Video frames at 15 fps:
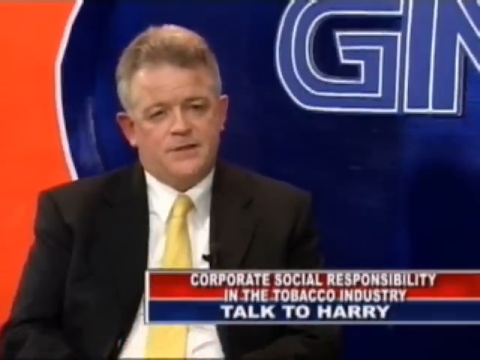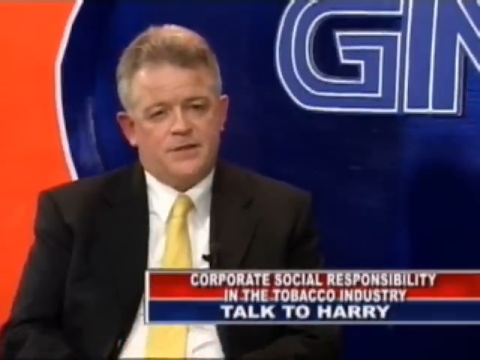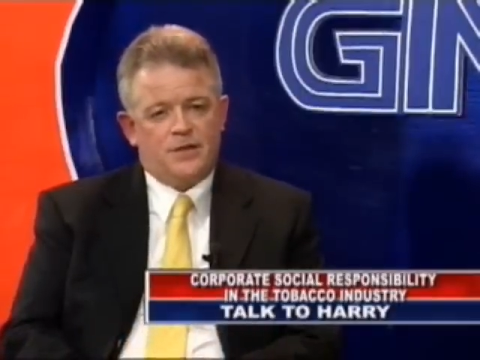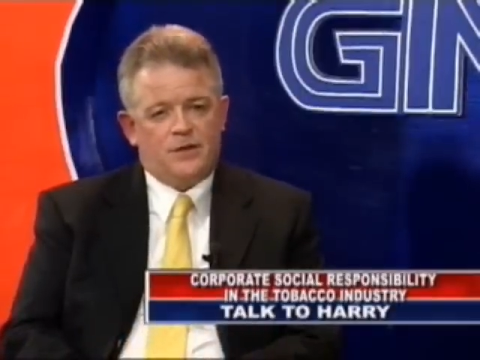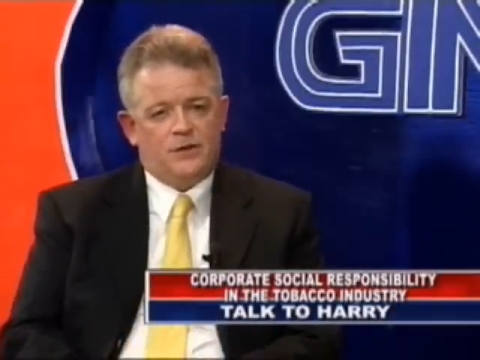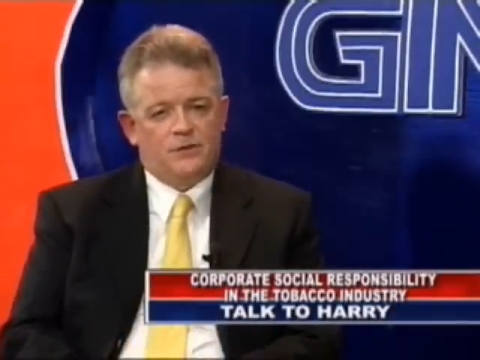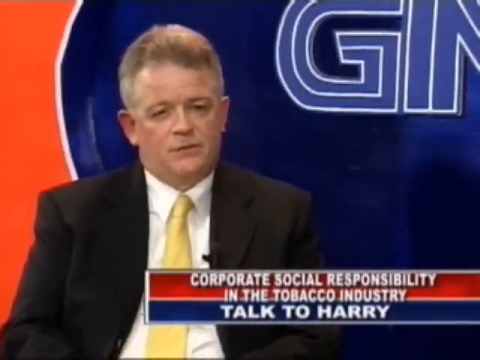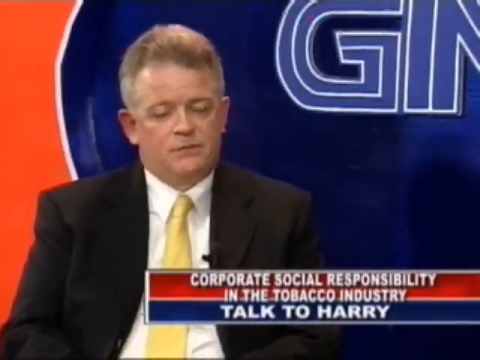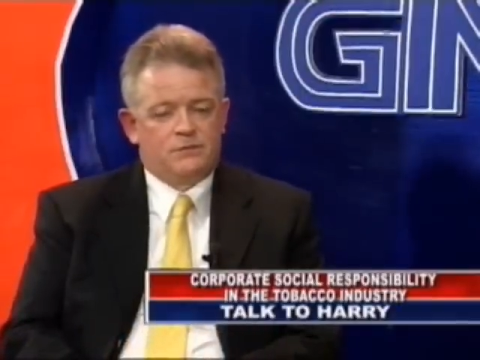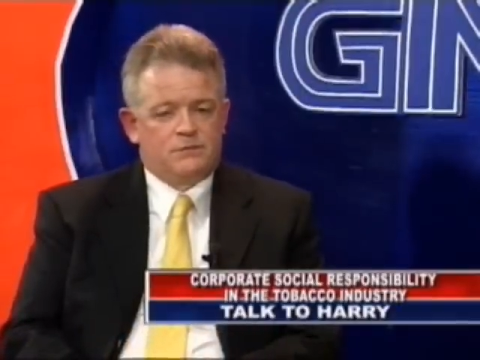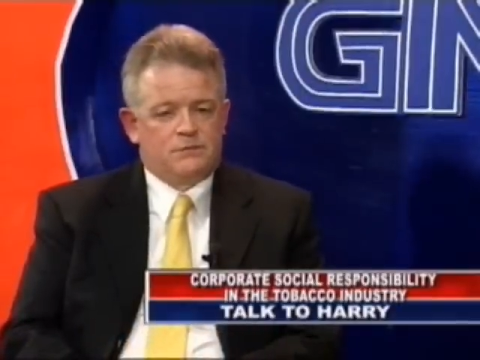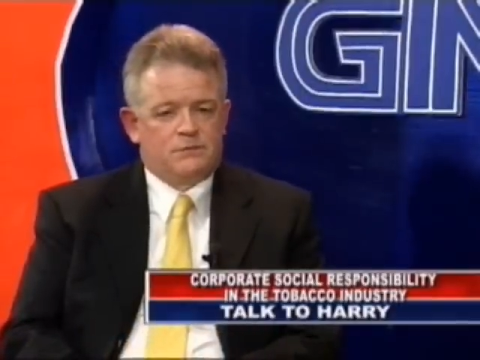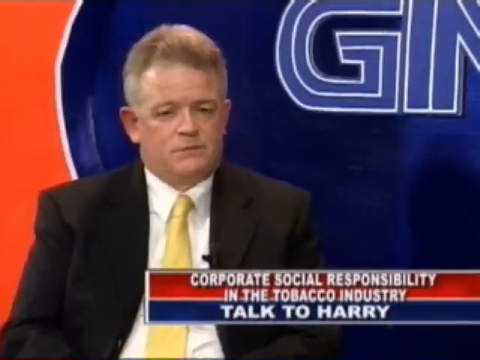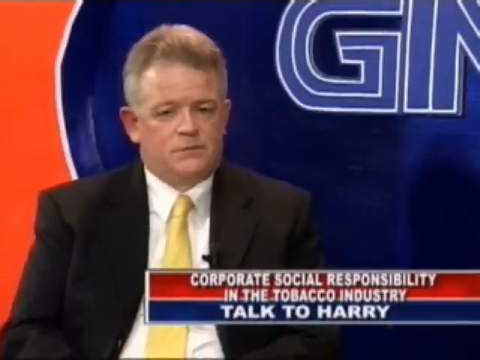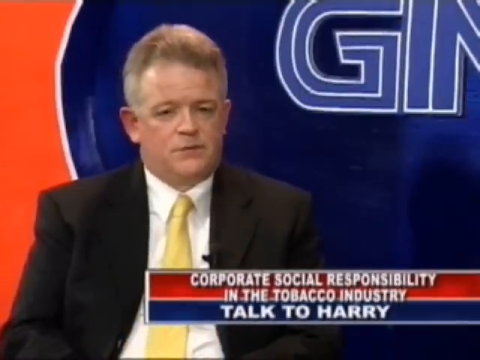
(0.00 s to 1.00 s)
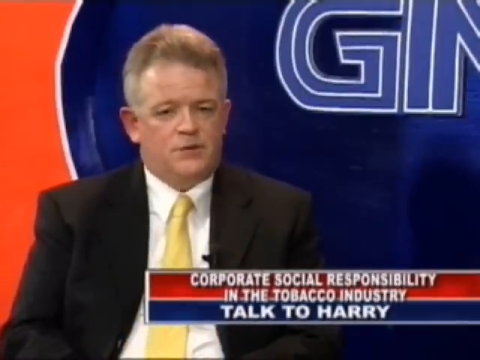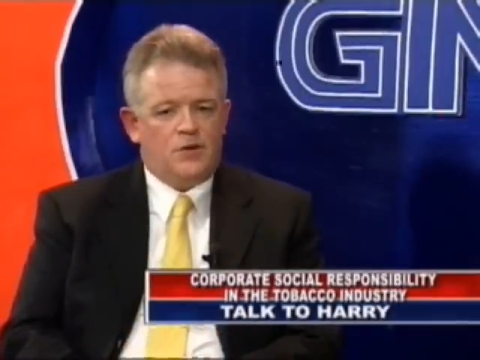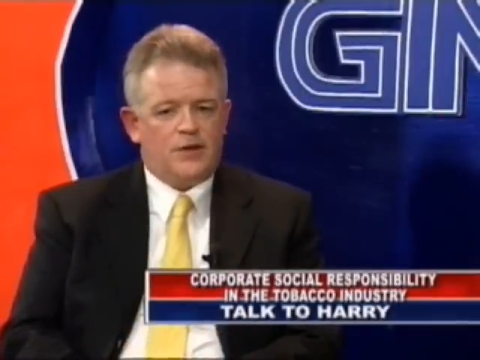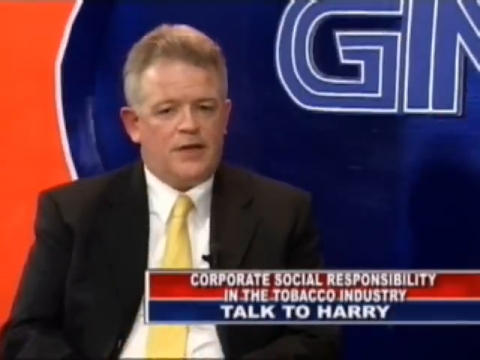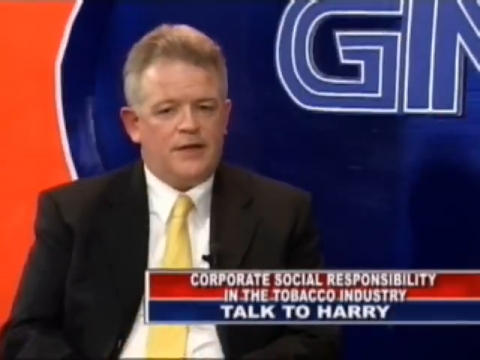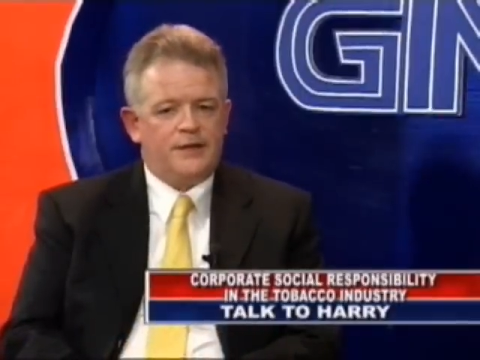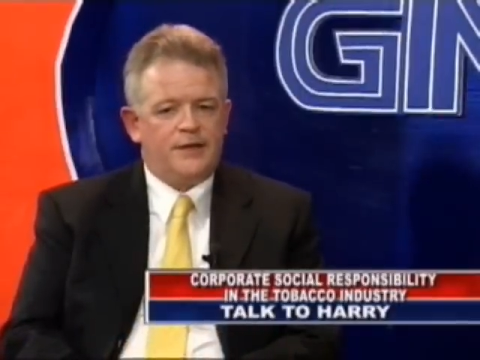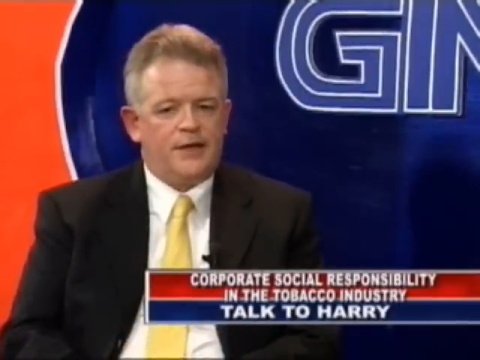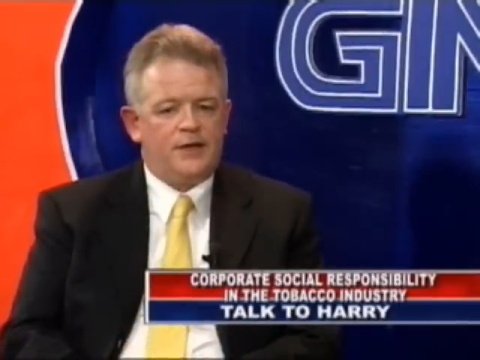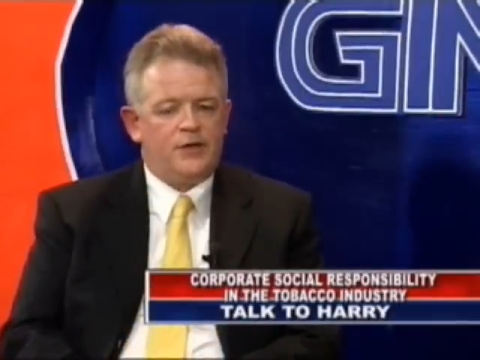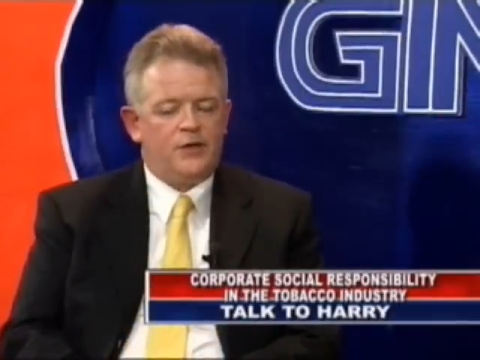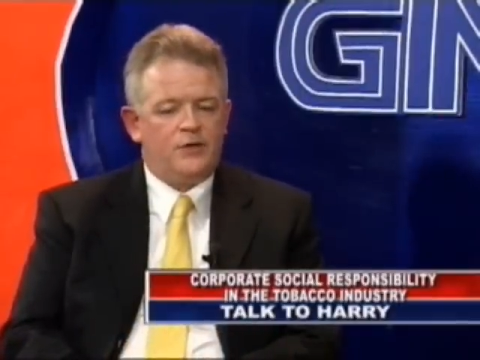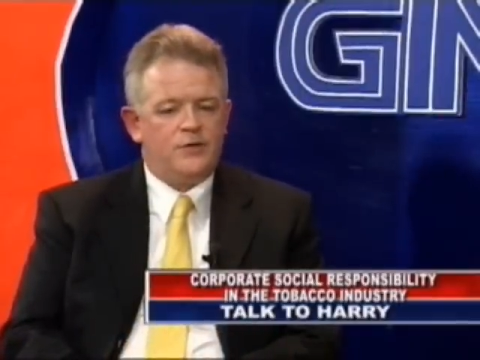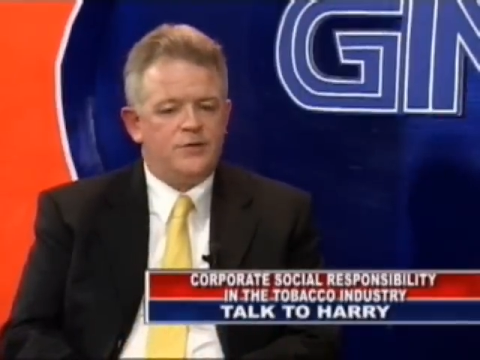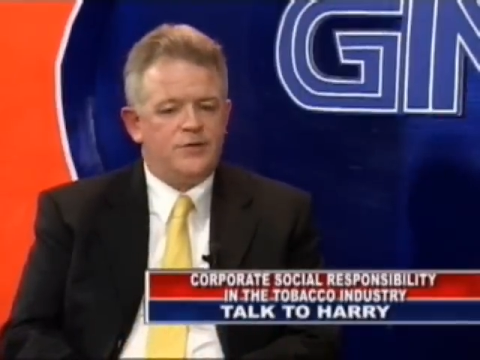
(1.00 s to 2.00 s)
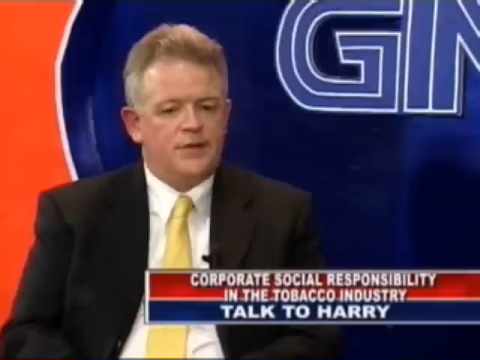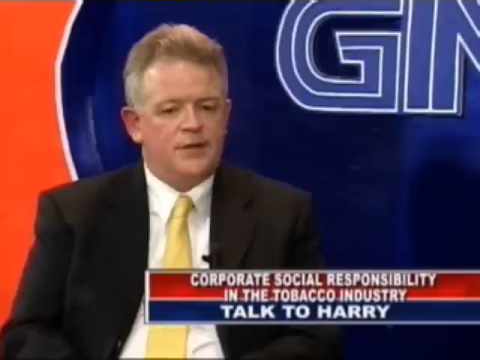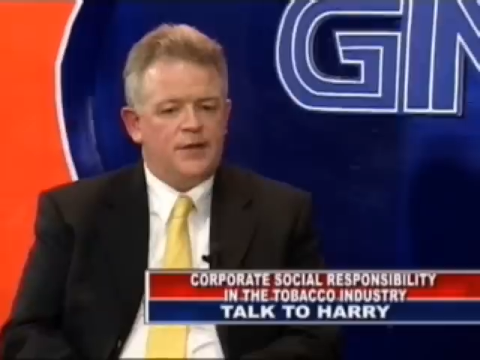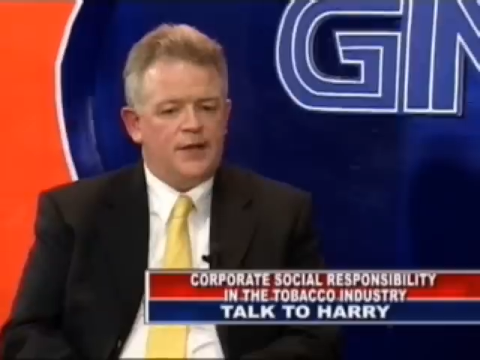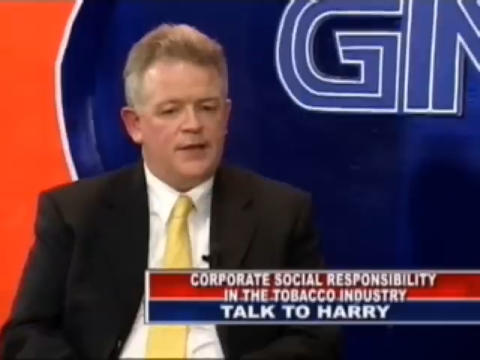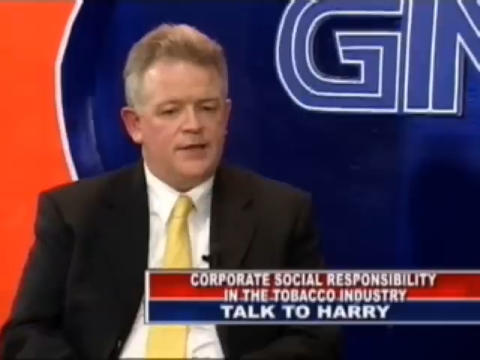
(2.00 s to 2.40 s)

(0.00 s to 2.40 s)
So using labels